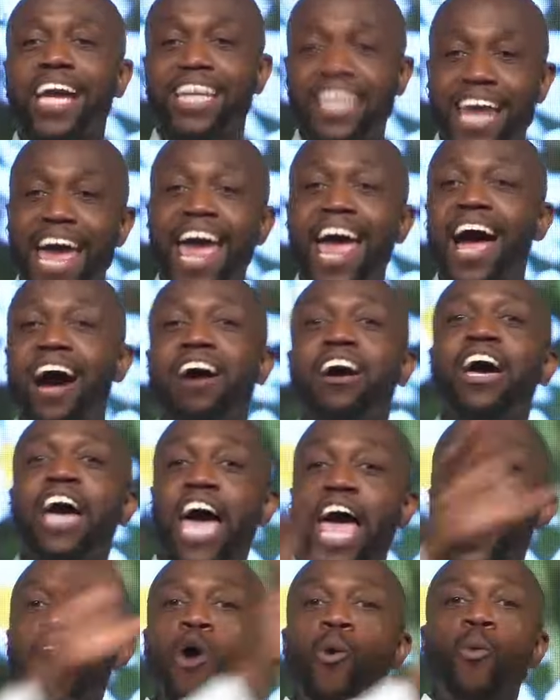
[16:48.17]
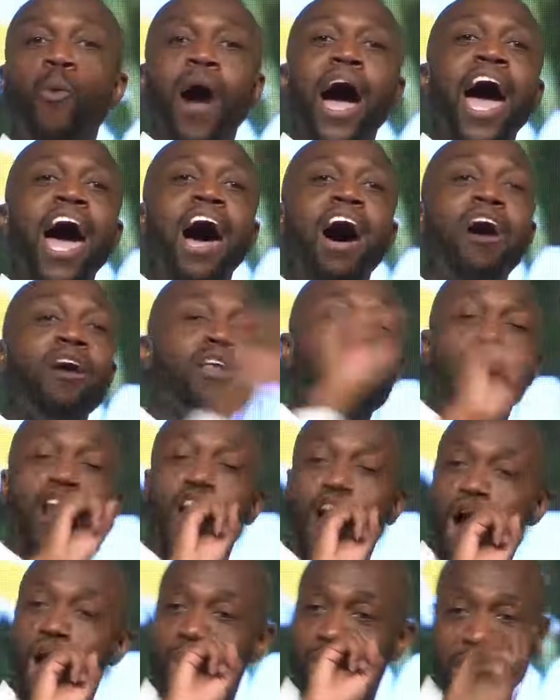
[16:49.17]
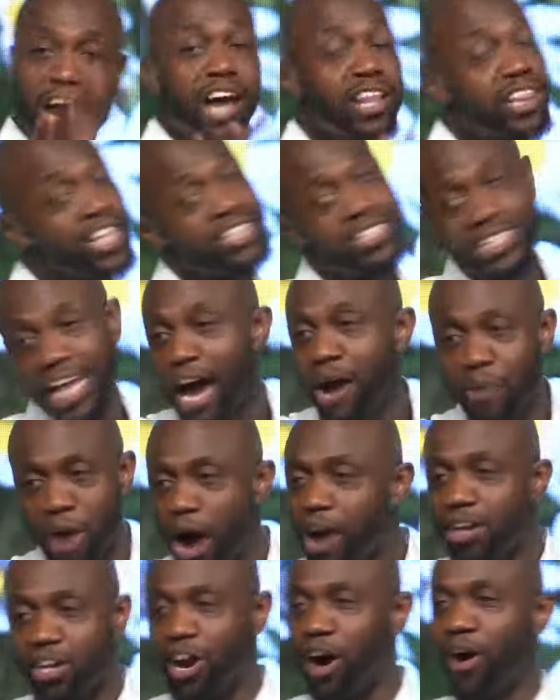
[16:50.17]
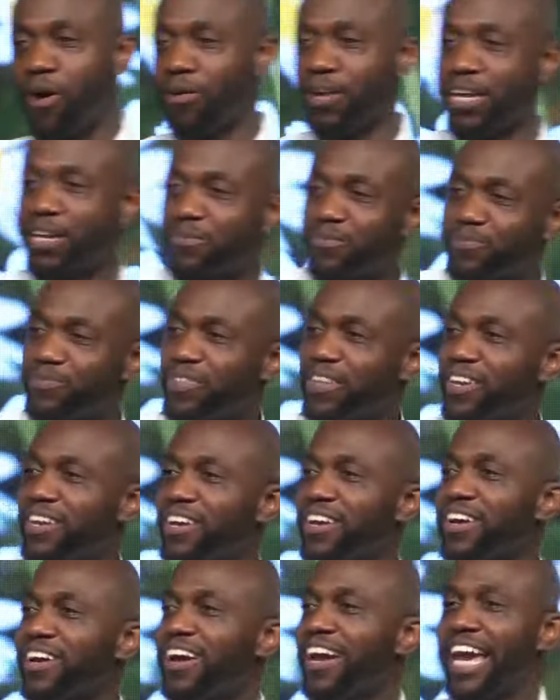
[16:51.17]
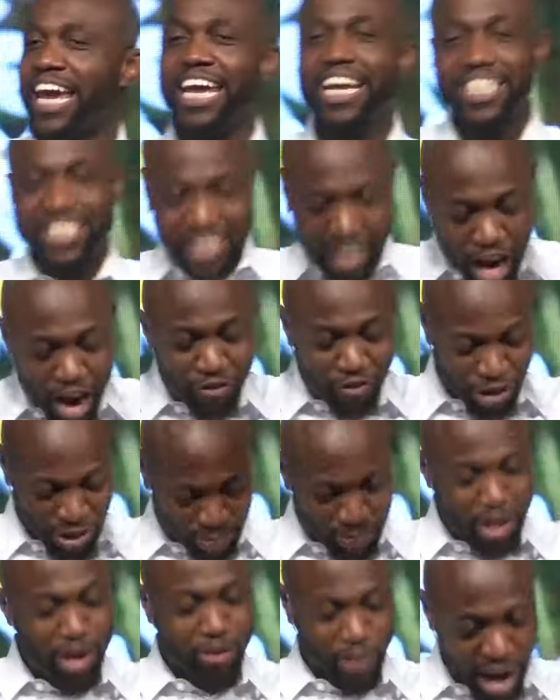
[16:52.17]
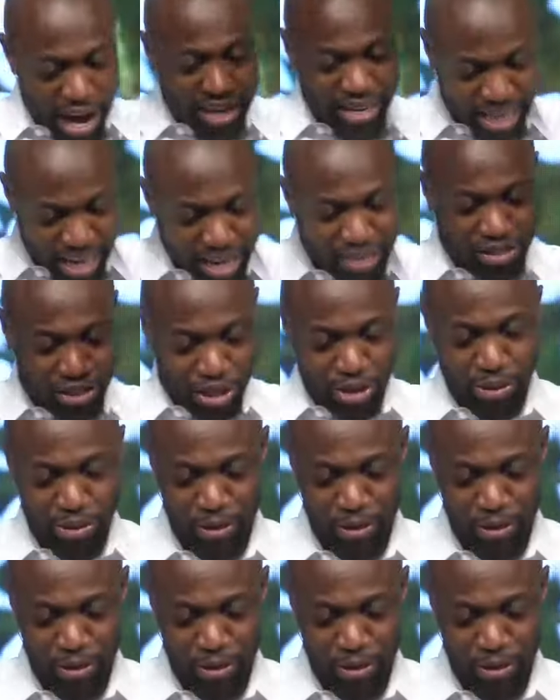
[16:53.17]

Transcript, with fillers: now. And while on others thou art calling, he's covering me right now too.